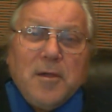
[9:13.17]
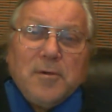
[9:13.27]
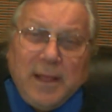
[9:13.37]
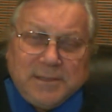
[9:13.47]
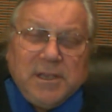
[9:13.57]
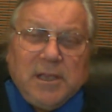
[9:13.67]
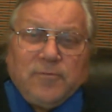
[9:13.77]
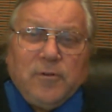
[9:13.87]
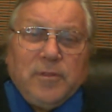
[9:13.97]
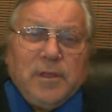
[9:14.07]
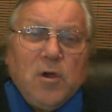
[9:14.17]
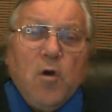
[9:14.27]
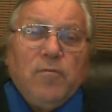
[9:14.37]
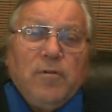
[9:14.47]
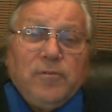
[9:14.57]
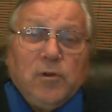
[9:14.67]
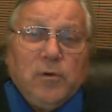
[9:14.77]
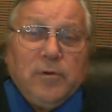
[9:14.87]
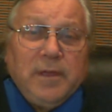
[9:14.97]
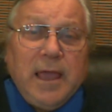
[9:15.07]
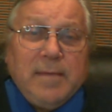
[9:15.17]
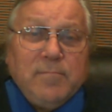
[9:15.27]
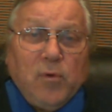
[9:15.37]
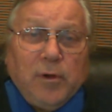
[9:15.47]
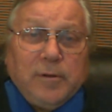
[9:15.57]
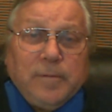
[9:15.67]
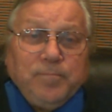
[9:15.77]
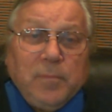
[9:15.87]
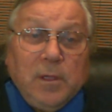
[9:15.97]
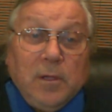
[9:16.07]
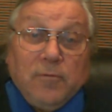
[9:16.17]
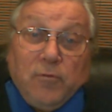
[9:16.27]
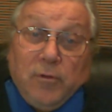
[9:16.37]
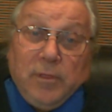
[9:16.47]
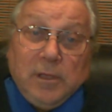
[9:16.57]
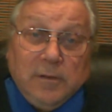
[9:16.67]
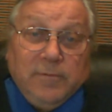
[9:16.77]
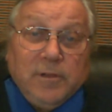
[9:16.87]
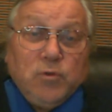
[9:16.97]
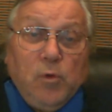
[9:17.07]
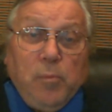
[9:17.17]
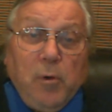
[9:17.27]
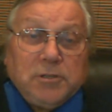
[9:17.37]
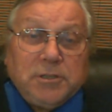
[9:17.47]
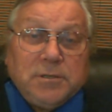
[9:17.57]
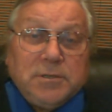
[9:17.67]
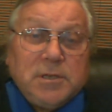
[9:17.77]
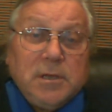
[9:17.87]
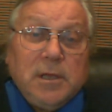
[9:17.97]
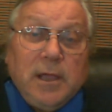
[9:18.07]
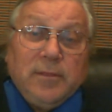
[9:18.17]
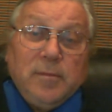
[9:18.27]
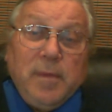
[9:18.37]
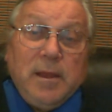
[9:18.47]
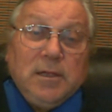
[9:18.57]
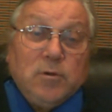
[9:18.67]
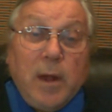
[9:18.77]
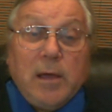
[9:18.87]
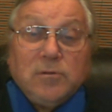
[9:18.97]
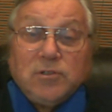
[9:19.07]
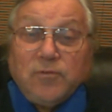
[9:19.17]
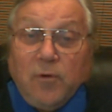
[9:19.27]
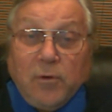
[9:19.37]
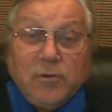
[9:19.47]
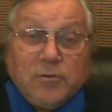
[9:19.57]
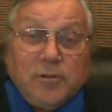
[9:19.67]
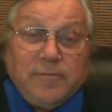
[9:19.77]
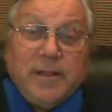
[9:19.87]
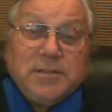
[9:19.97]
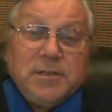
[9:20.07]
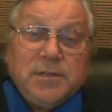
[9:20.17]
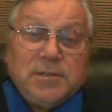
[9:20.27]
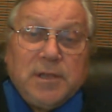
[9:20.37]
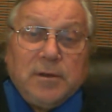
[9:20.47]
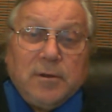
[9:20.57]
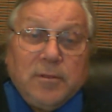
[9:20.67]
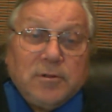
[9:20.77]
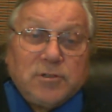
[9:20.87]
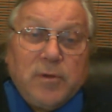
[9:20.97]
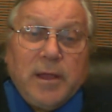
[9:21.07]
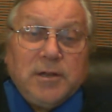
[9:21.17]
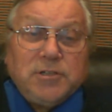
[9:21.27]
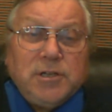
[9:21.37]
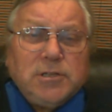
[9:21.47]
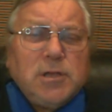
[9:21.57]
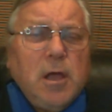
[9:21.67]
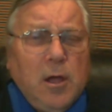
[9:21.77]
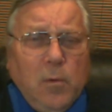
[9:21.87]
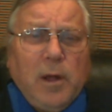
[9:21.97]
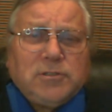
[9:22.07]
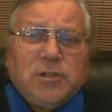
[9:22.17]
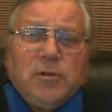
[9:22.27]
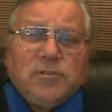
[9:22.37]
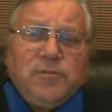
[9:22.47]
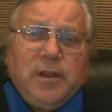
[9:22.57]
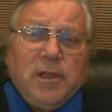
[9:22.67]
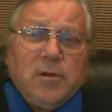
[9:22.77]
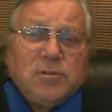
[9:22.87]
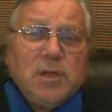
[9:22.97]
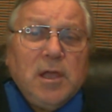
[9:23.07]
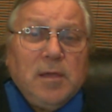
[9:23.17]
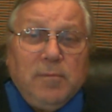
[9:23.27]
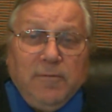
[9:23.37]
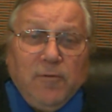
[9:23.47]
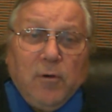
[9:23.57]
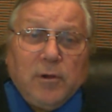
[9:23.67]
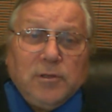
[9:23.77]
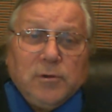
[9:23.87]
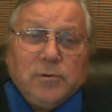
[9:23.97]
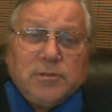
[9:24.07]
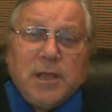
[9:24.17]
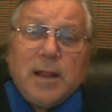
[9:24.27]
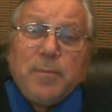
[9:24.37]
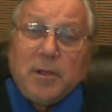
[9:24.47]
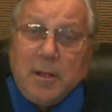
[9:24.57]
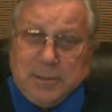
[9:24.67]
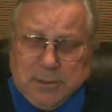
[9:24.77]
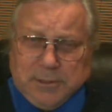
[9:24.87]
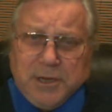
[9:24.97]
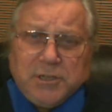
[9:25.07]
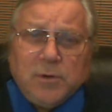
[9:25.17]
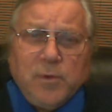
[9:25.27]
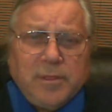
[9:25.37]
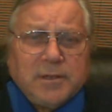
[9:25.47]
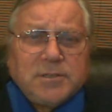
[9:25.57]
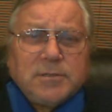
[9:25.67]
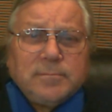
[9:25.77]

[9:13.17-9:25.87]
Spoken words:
That's it for the overview of the game board. For the individual portions and the many grounds for your defenses and other strategies, watch those videos before you set up a consultation with us.